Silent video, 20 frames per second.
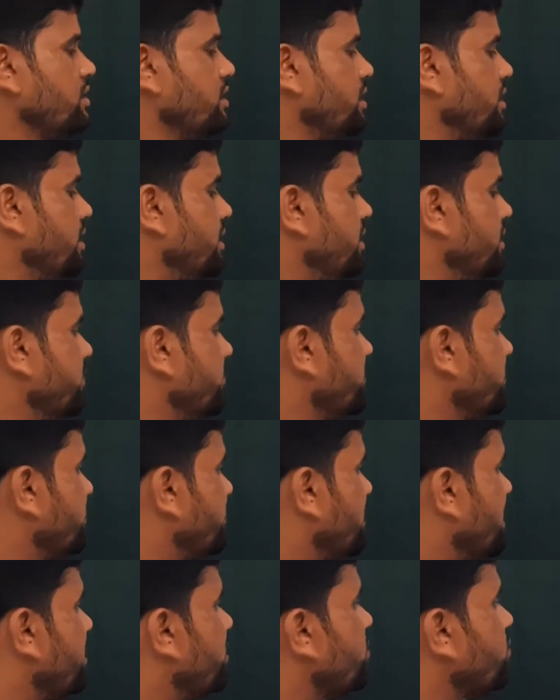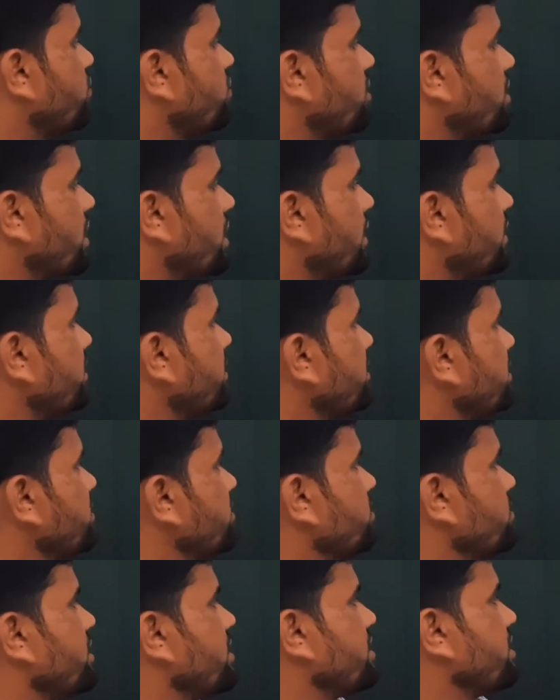And if you find hurrah, you
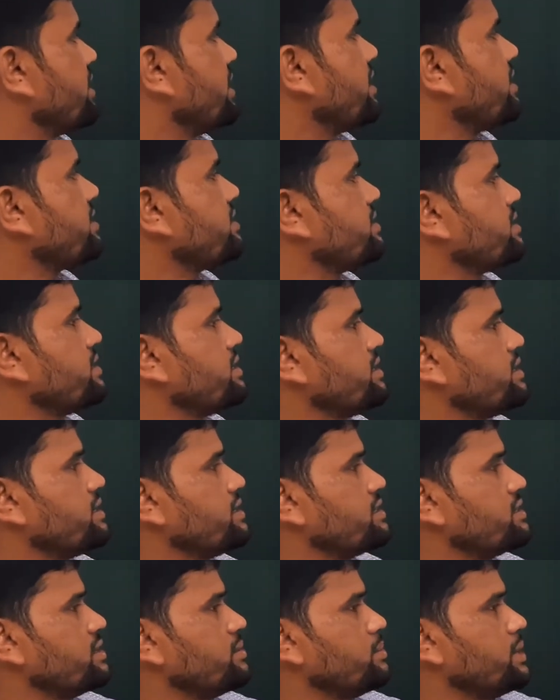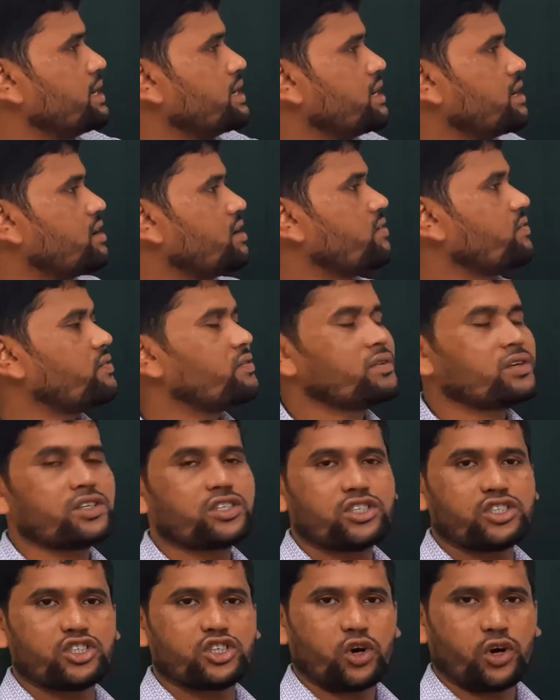can write it is a matter of
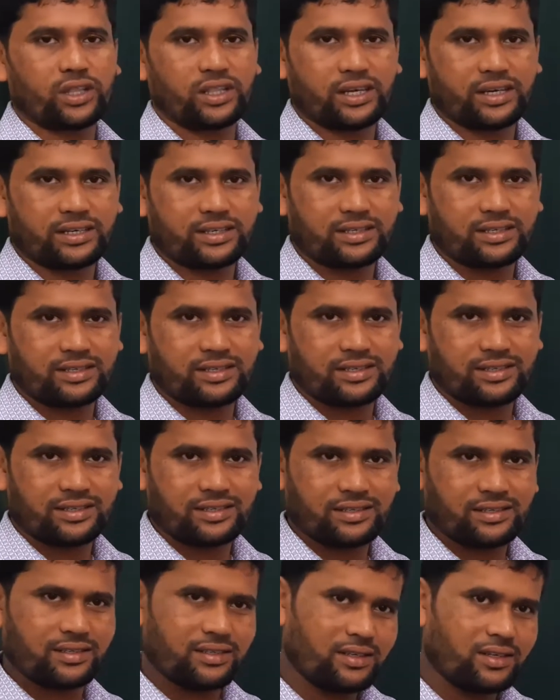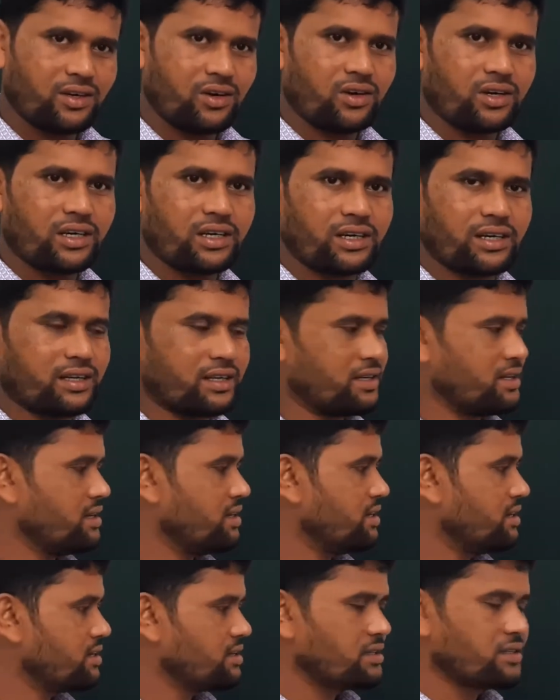joy that. Okay,
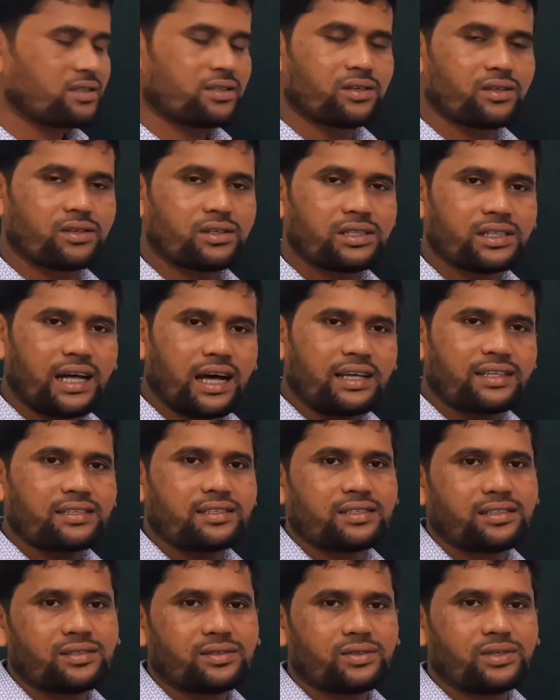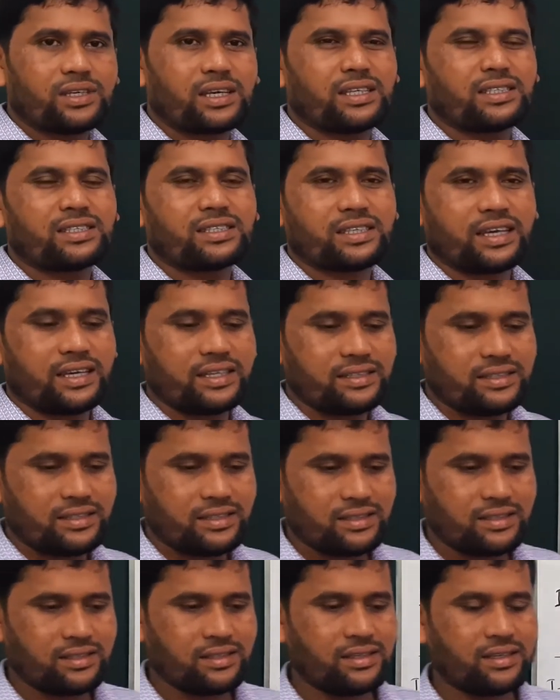so thus we can change
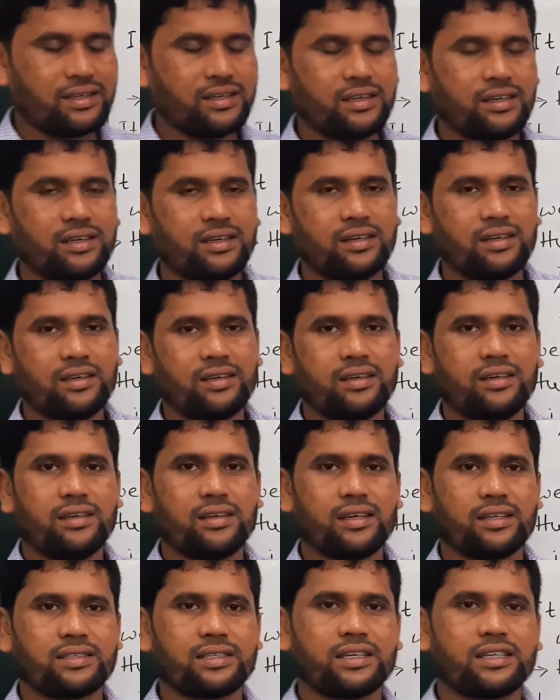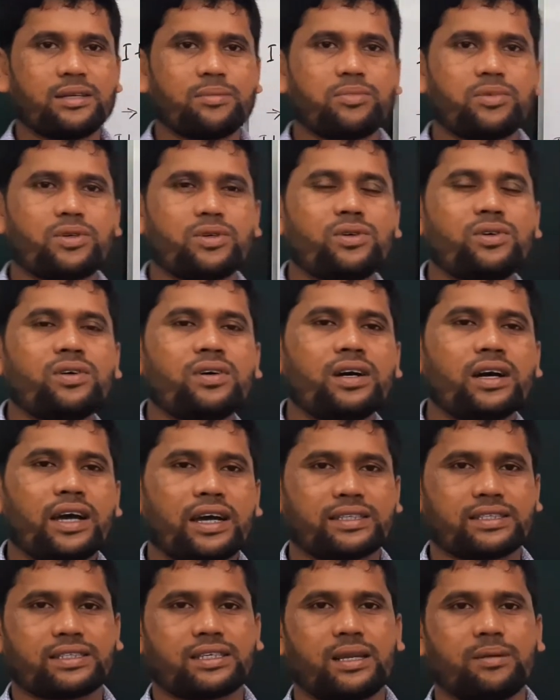assertive to
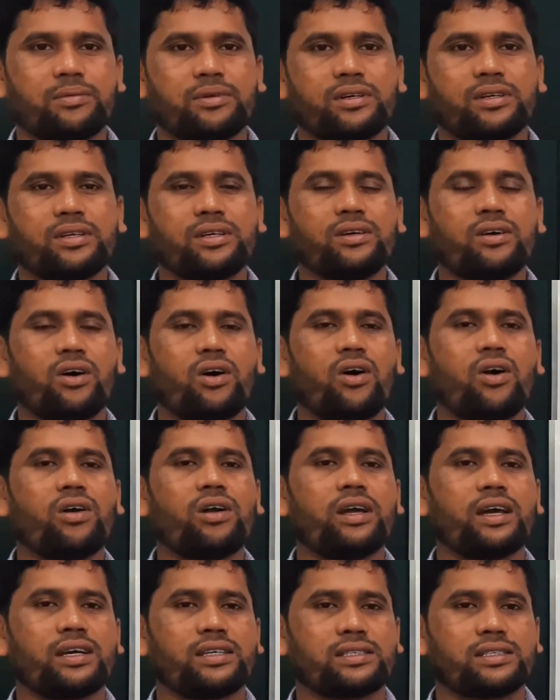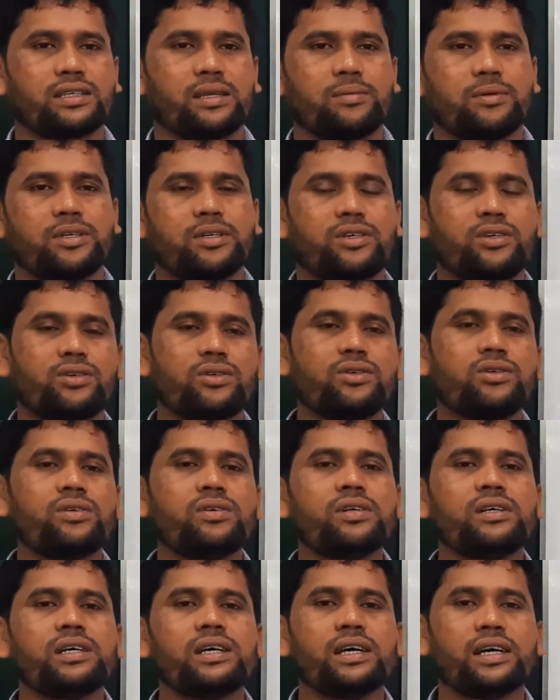exclamatory, or exclamatory to
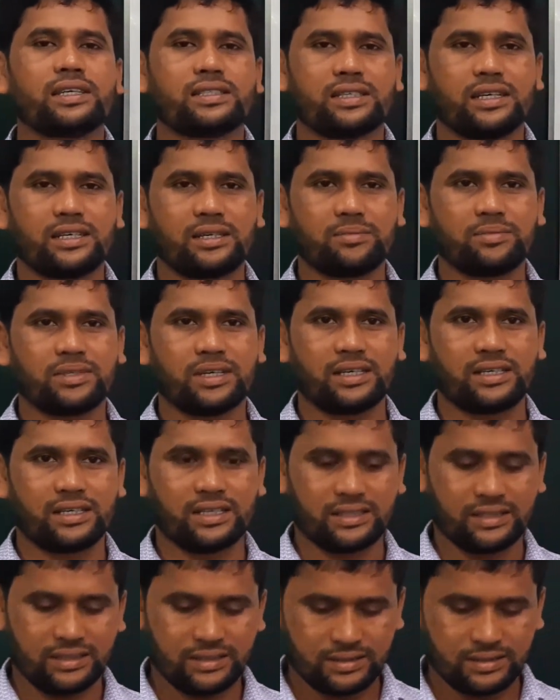assertive sentence.